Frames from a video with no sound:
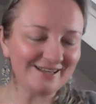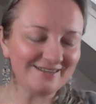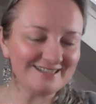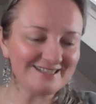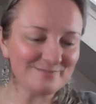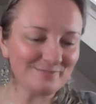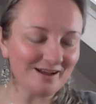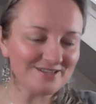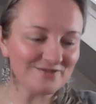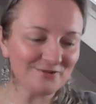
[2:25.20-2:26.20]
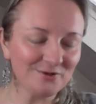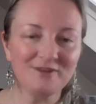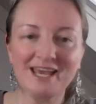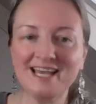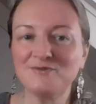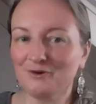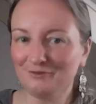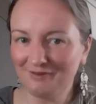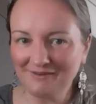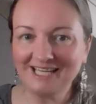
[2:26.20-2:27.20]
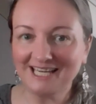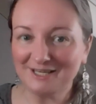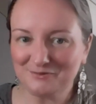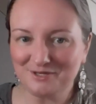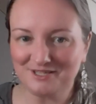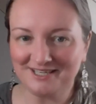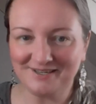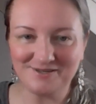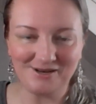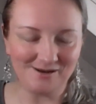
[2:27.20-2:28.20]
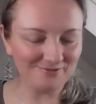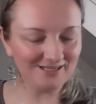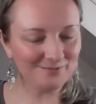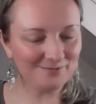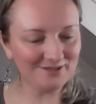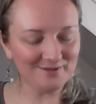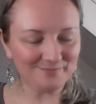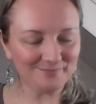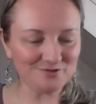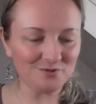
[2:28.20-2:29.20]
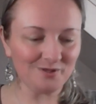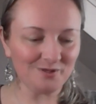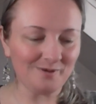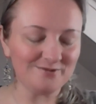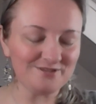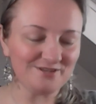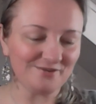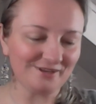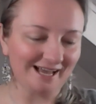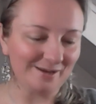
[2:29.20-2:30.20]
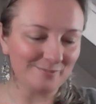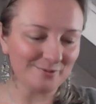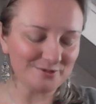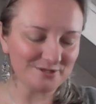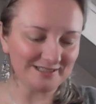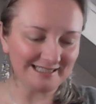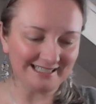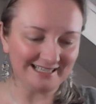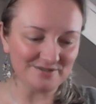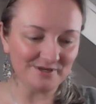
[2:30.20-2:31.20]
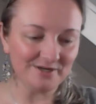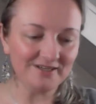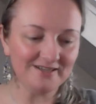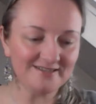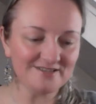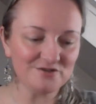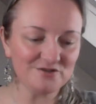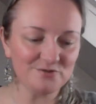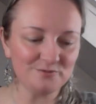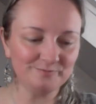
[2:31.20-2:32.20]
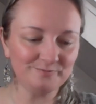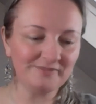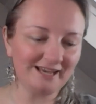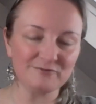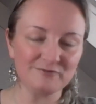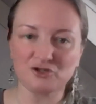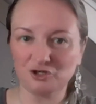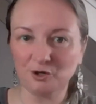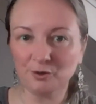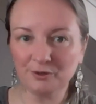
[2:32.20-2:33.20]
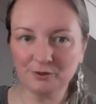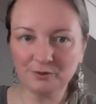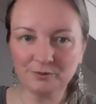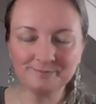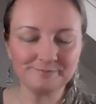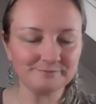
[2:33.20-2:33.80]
this past few days were very interesting. So I really want to talk about something I personally experienced to kind of show you